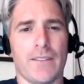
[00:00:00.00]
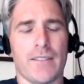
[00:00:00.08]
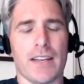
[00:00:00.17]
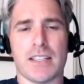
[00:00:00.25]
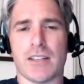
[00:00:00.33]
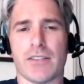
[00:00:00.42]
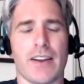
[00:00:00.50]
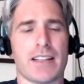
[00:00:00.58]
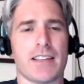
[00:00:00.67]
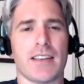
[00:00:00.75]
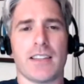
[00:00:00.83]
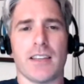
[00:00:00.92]
It's
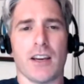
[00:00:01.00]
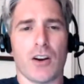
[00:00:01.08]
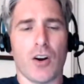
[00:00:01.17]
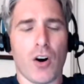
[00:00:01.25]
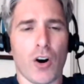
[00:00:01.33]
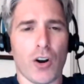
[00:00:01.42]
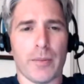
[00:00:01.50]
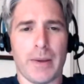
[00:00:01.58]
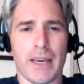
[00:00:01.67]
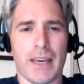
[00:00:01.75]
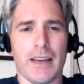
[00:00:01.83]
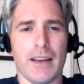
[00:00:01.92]
affecting the
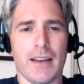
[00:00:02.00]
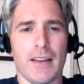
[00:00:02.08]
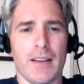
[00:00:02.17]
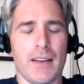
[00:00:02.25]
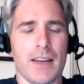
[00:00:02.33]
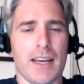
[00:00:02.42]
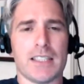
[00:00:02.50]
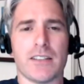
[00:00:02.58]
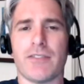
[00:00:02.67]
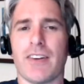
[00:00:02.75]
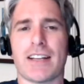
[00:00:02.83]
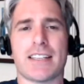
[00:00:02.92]
economy. It's
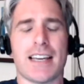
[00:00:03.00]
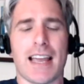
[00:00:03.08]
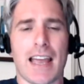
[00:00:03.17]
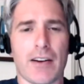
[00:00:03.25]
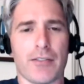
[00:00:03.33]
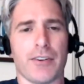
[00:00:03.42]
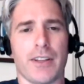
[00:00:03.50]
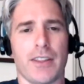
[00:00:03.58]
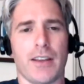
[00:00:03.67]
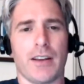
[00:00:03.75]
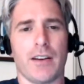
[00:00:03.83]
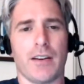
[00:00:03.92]
affecting everything.